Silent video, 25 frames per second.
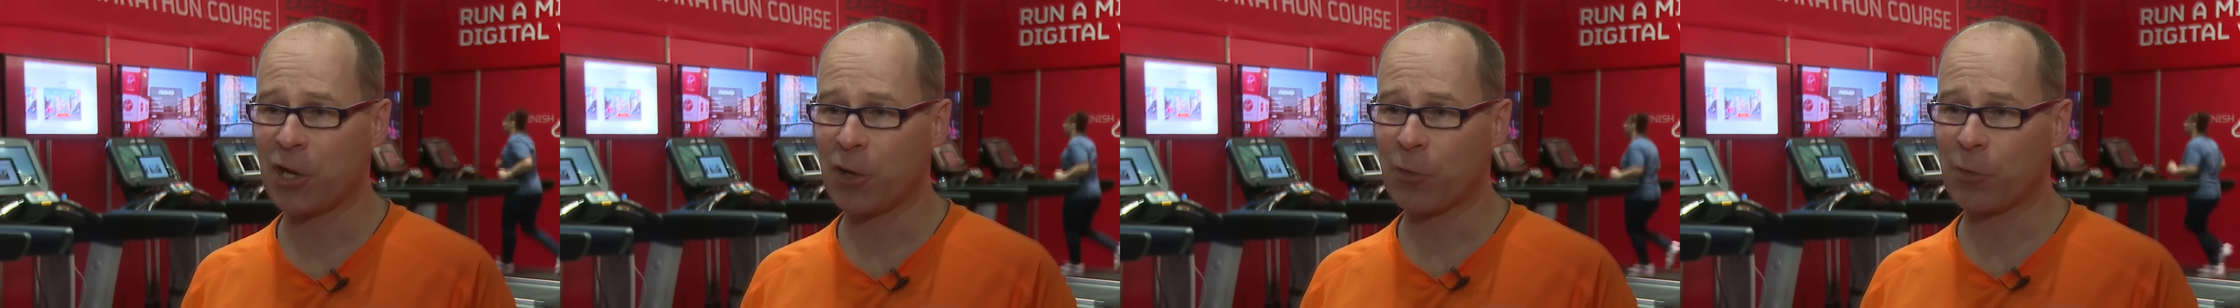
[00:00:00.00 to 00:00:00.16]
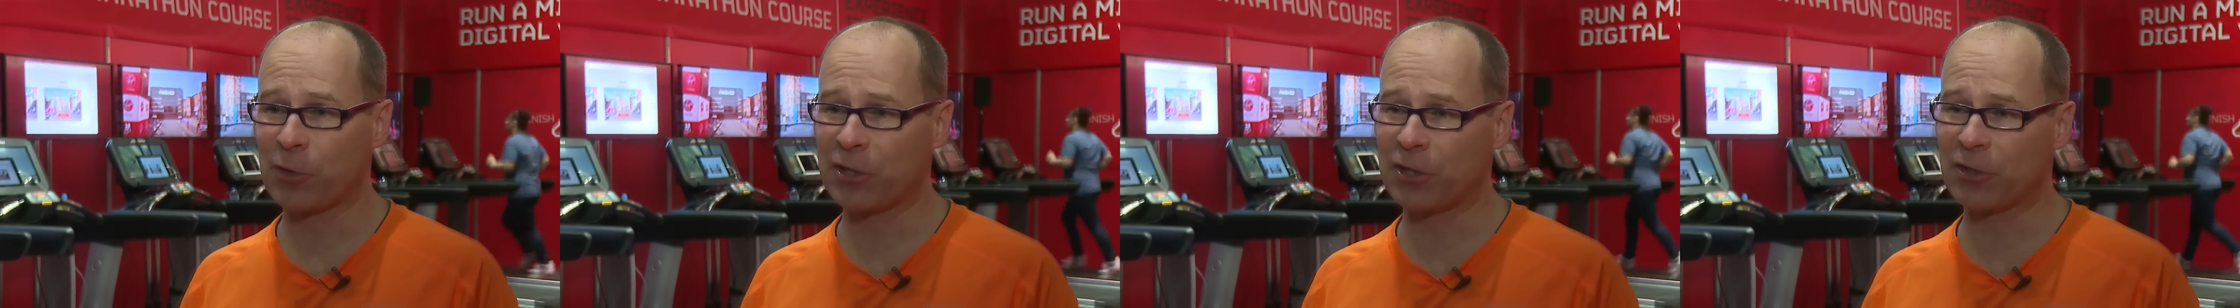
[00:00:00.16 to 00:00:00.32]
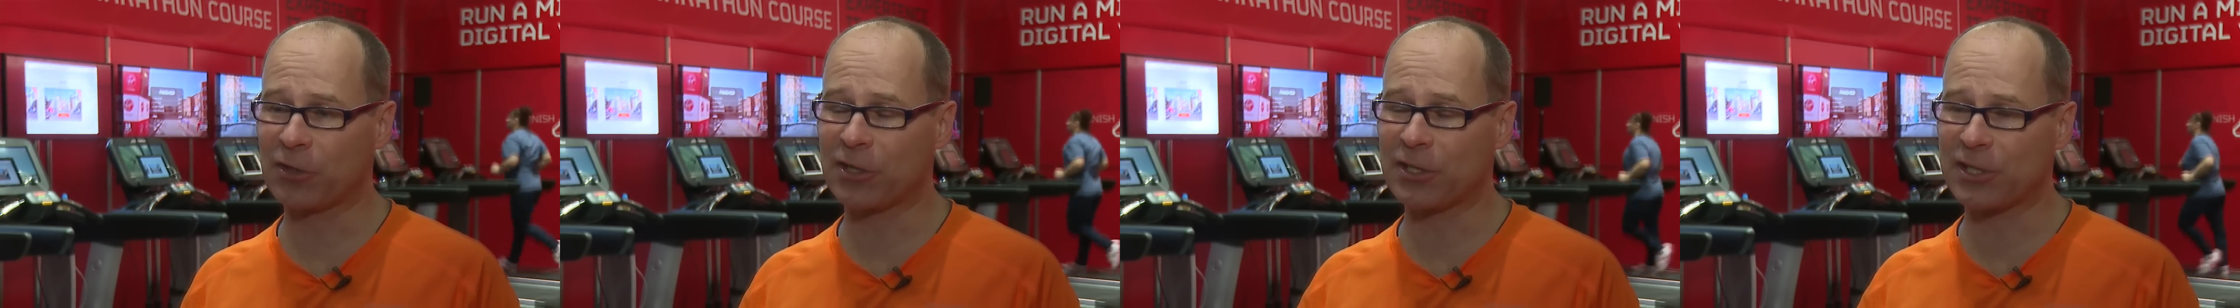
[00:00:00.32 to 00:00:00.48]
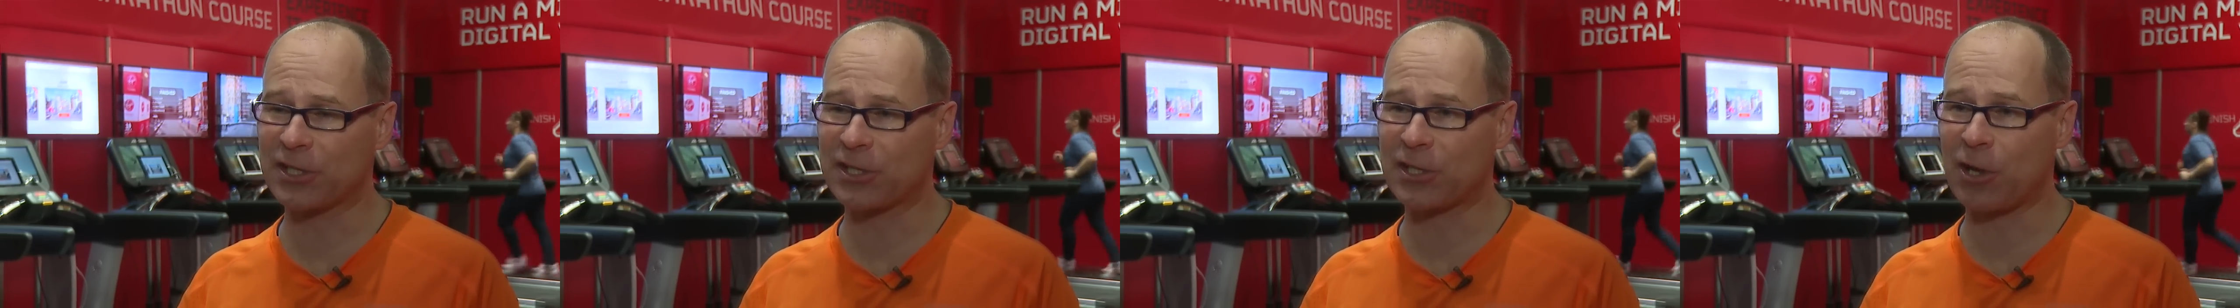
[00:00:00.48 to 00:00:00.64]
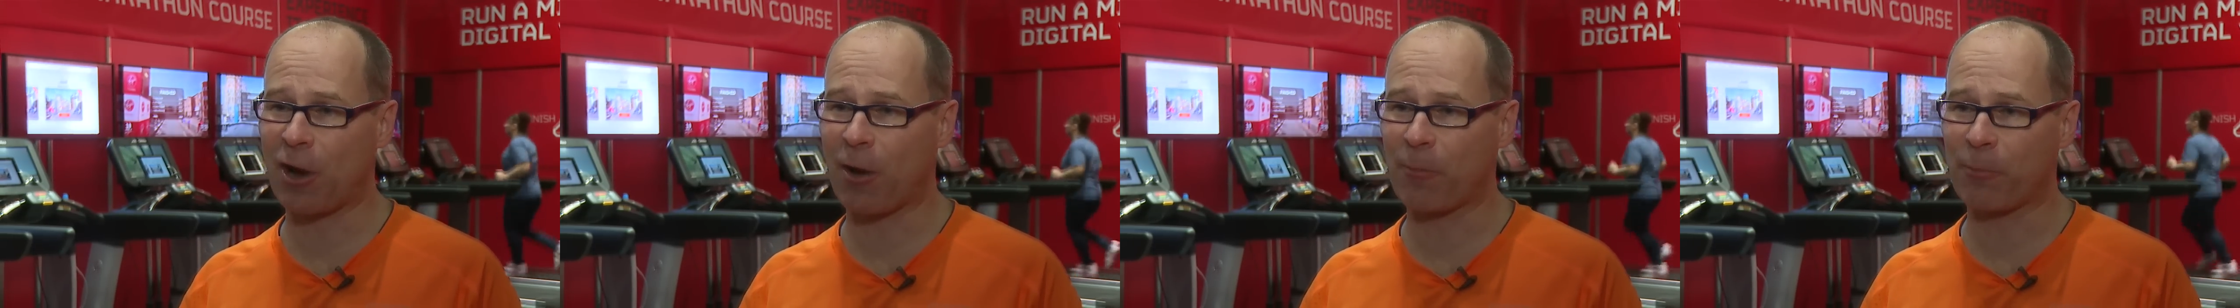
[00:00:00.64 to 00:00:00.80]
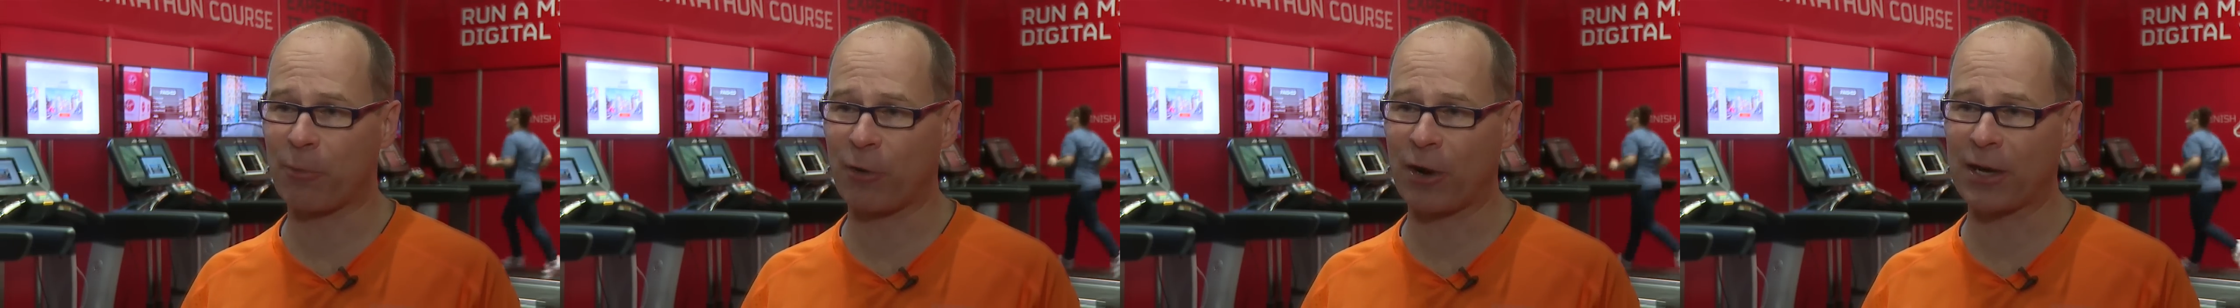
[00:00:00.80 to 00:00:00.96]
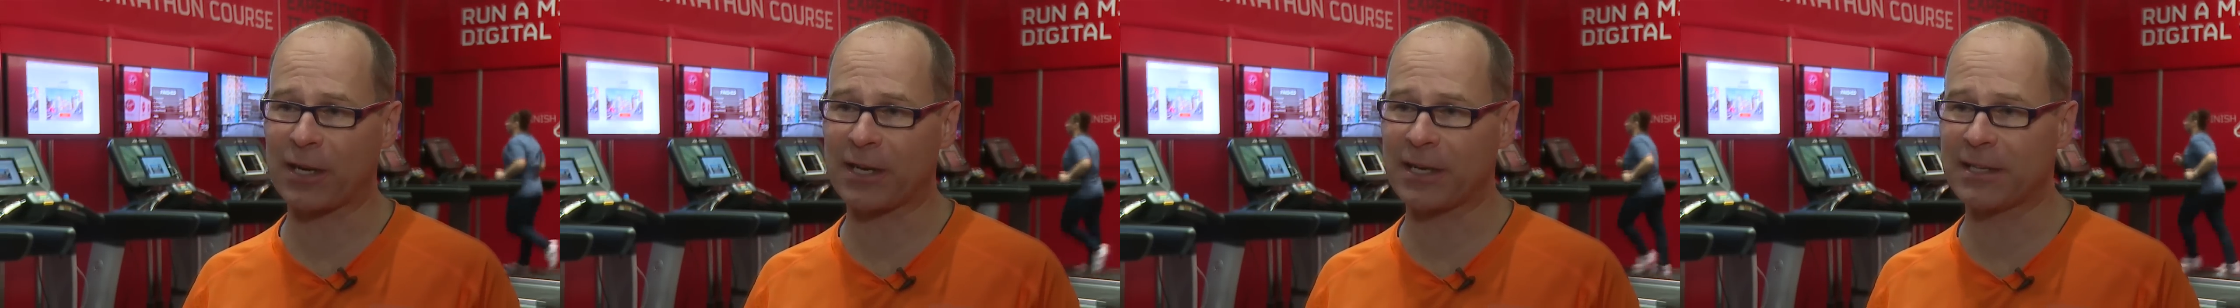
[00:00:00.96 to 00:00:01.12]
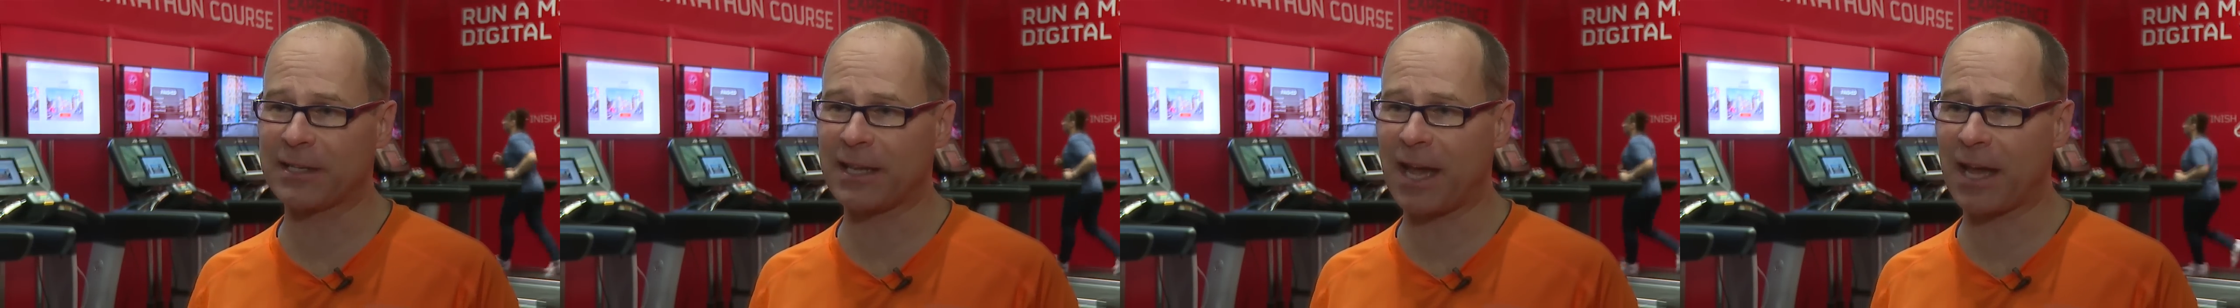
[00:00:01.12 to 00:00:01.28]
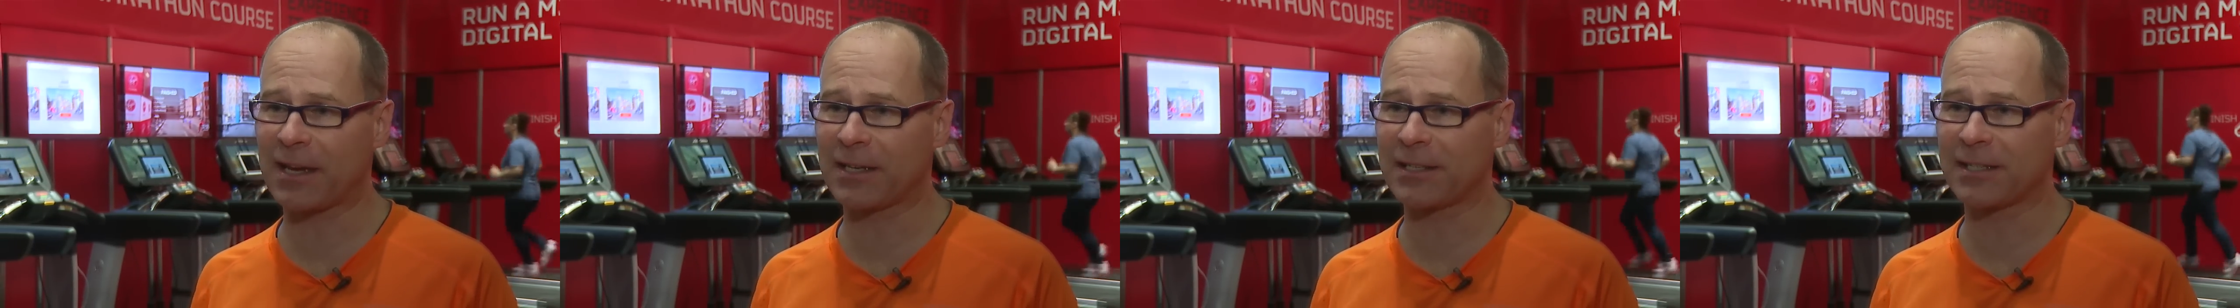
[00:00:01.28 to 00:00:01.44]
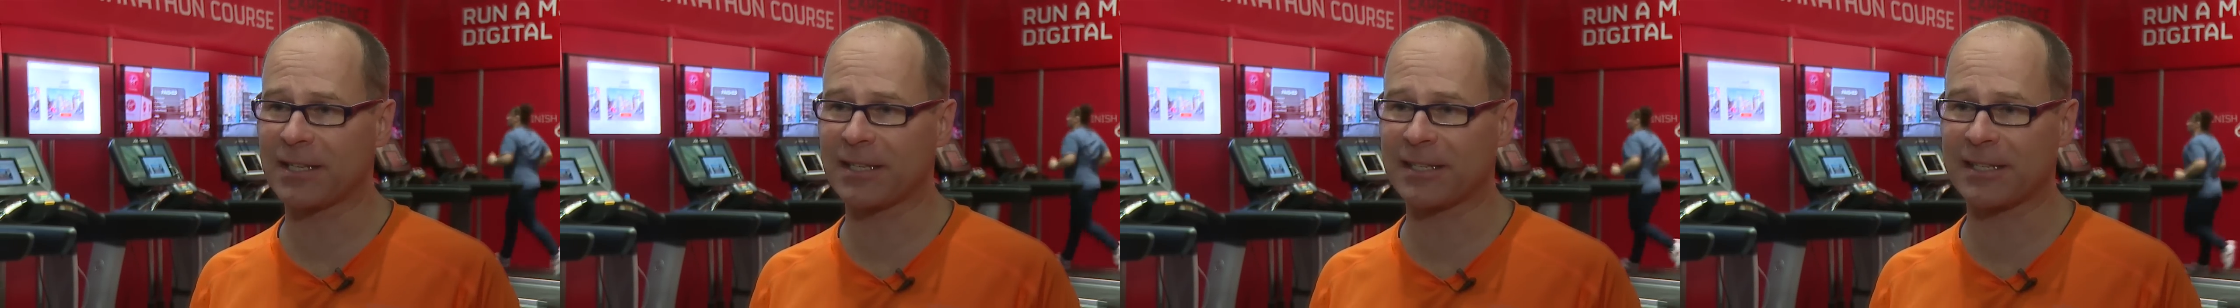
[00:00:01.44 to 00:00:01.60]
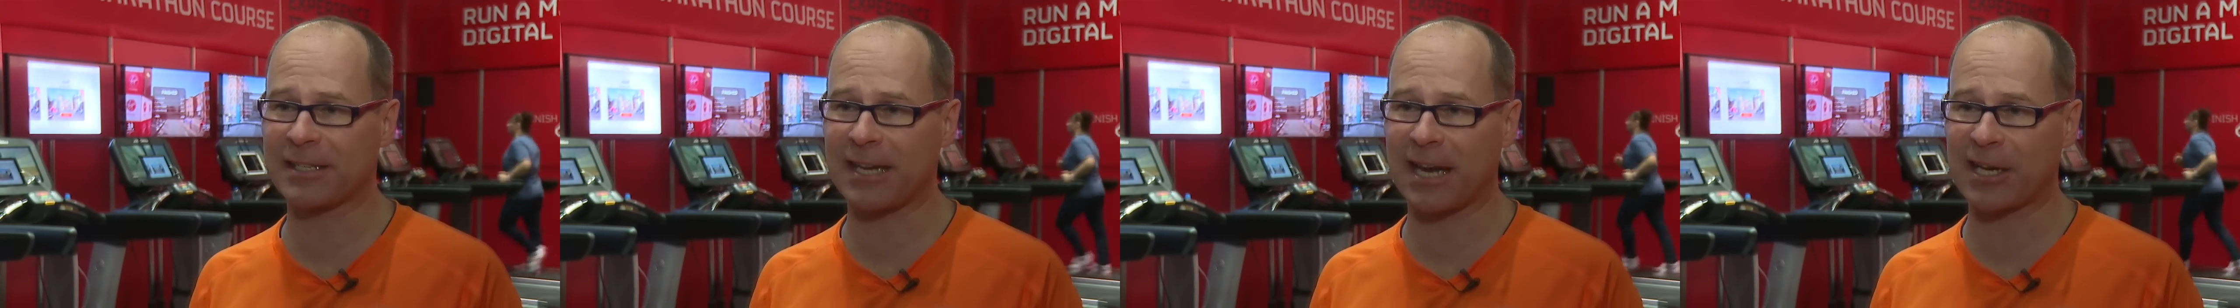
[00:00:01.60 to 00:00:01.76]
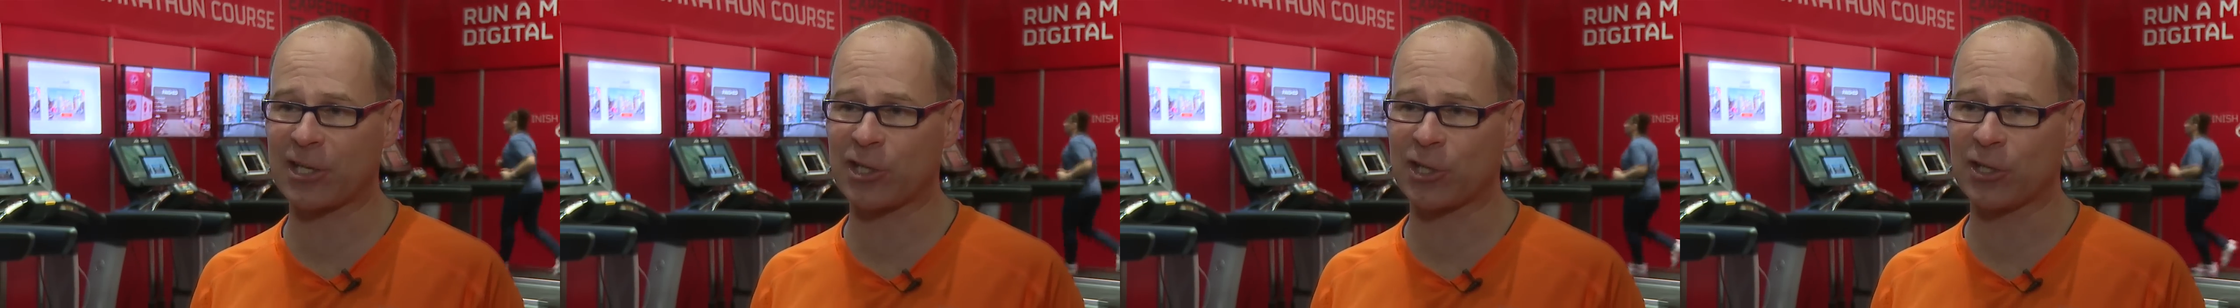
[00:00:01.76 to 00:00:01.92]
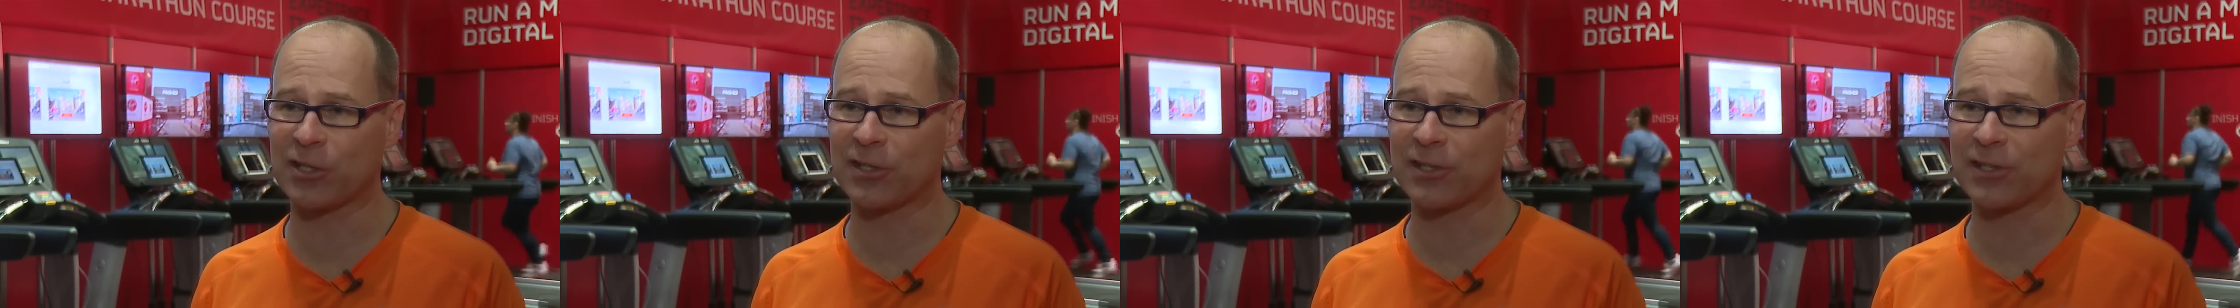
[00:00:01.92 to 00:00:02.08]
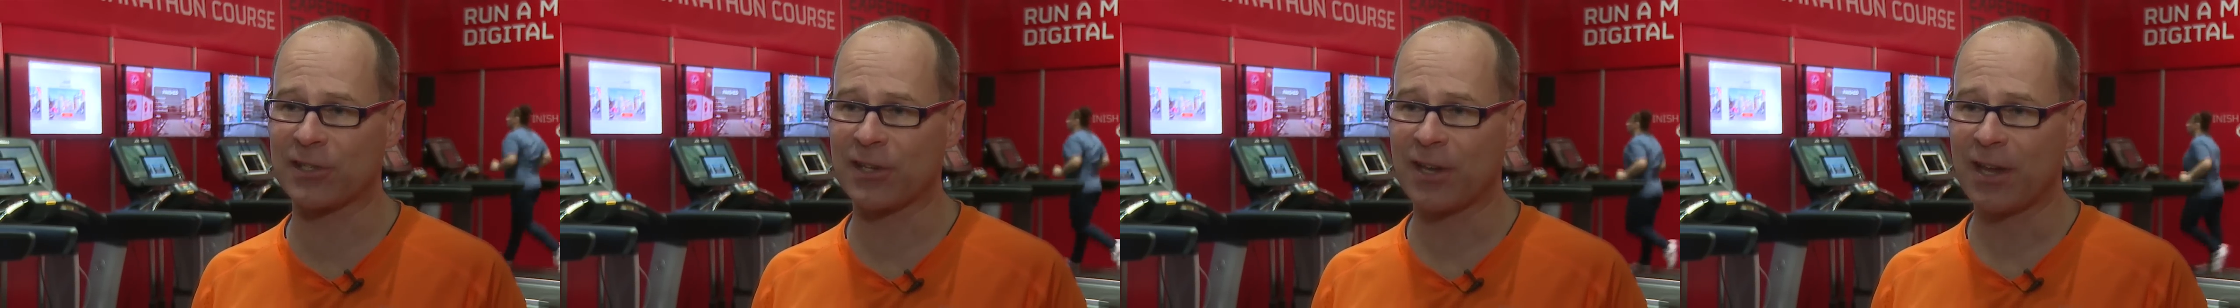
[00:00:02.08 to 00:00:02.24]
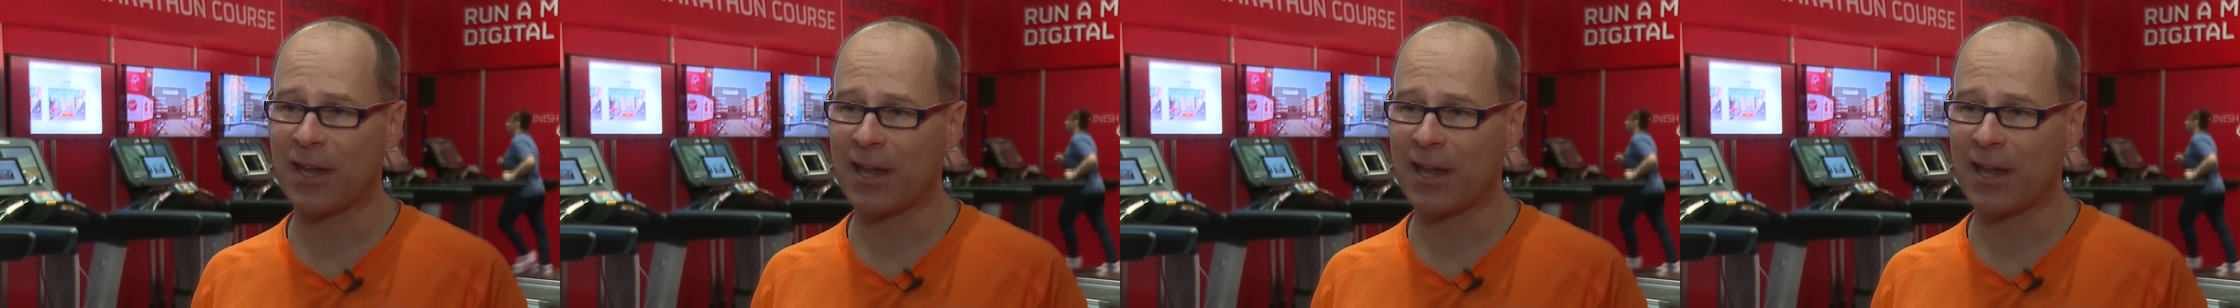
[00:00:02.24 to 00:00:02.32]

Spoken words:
well, you can start breaking it down into sections.